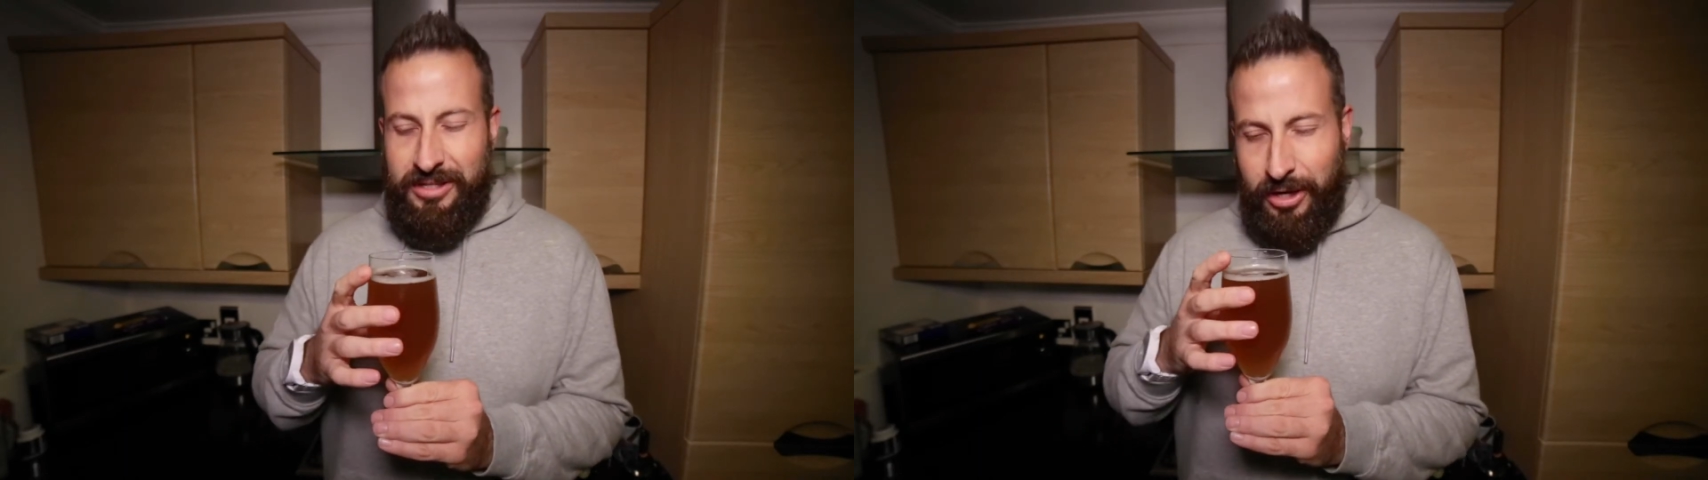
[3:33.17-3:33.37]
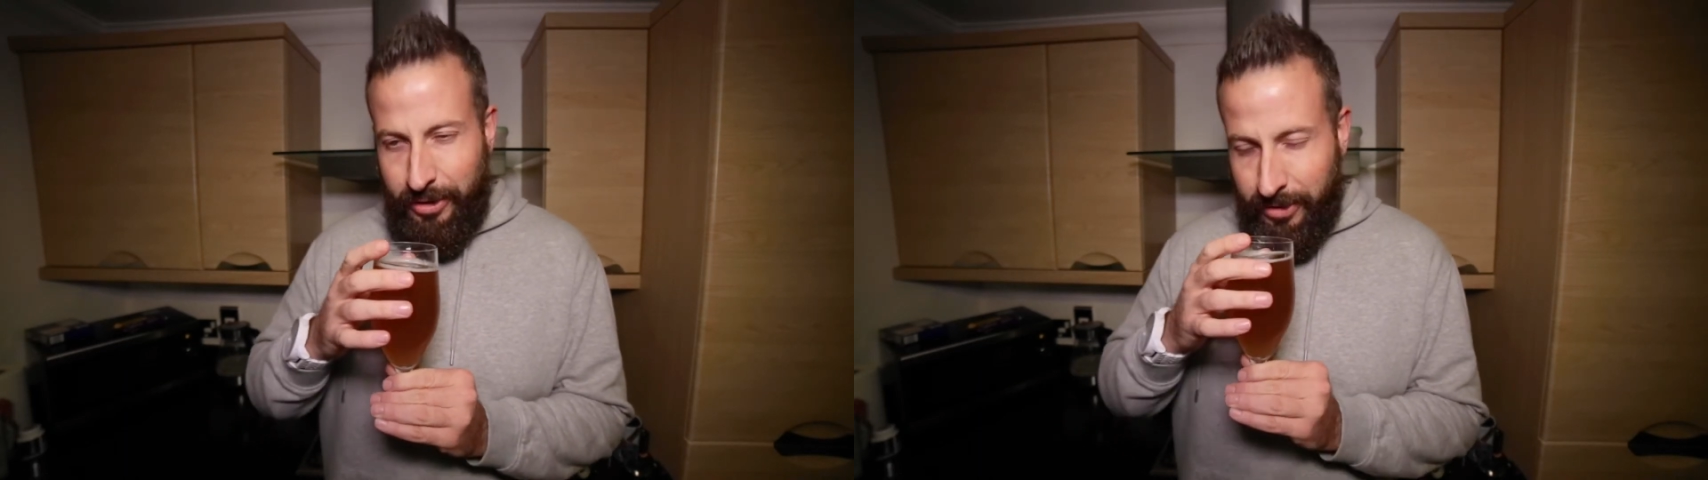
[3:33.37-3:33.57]

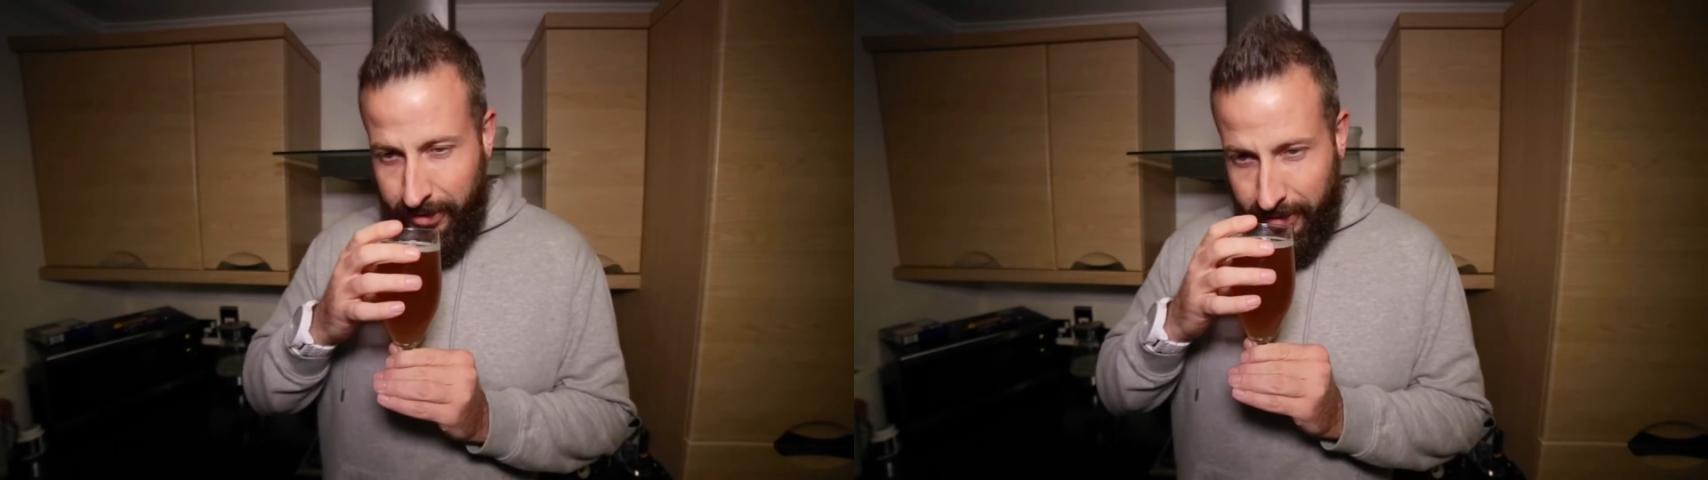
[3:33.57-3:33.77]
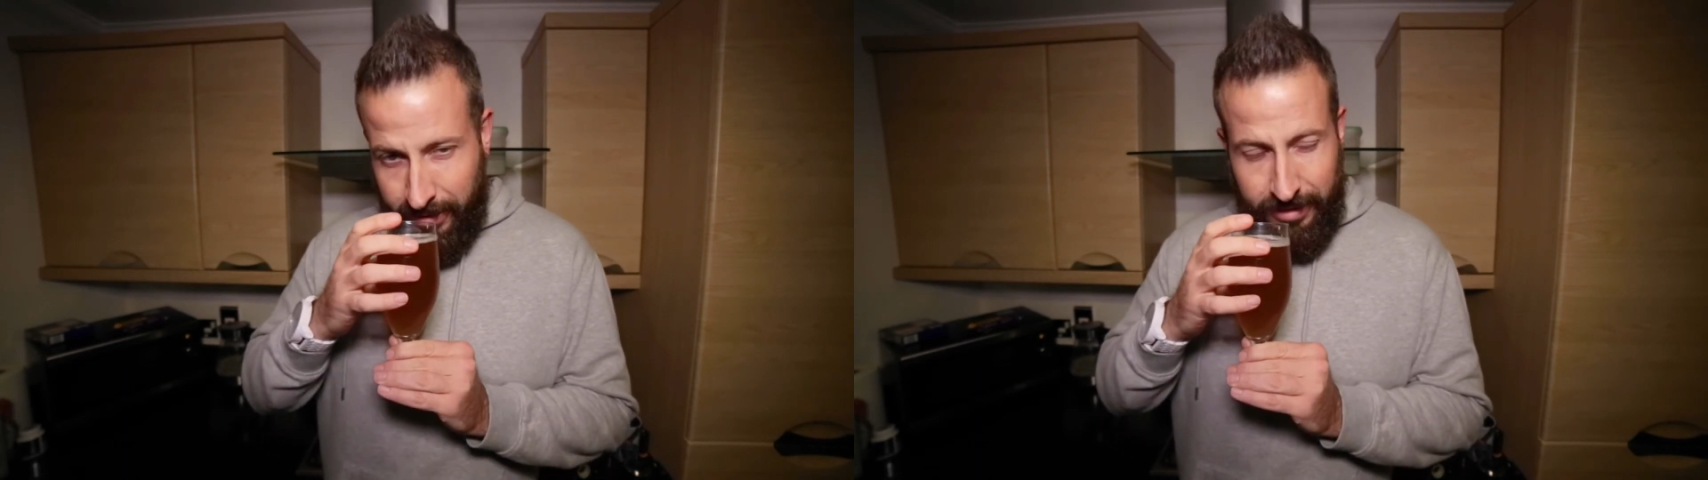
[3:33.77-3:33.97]
So
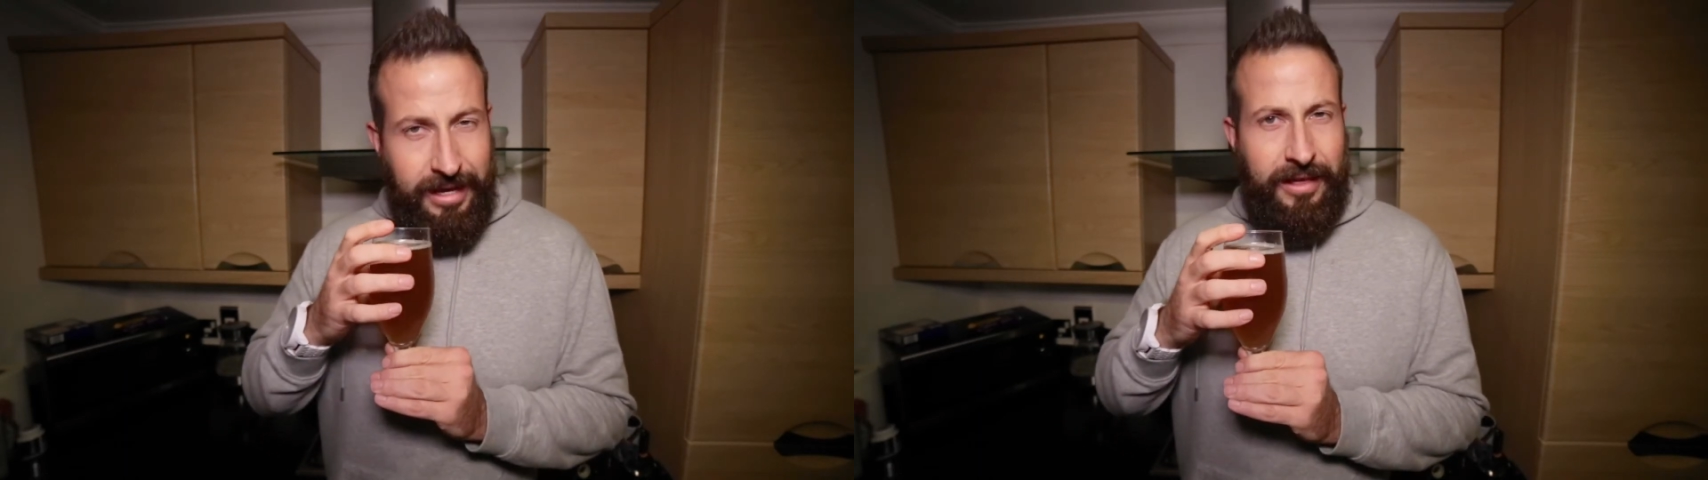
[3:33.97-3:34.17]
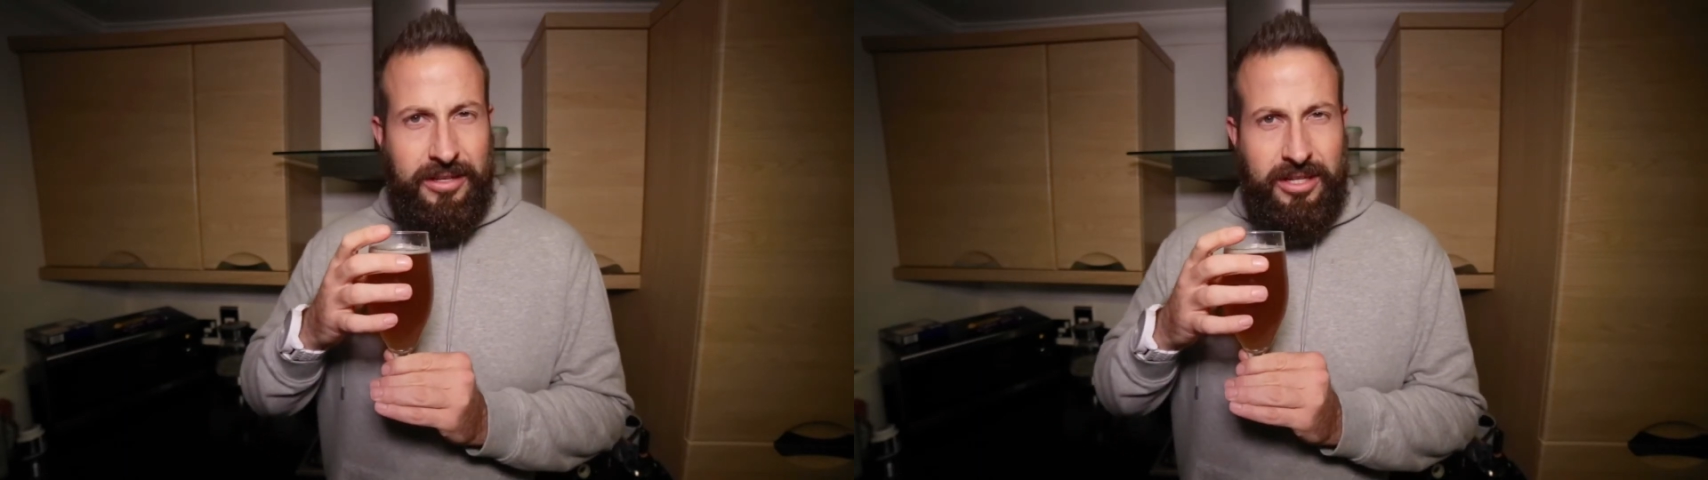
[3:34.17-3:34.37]
yeah,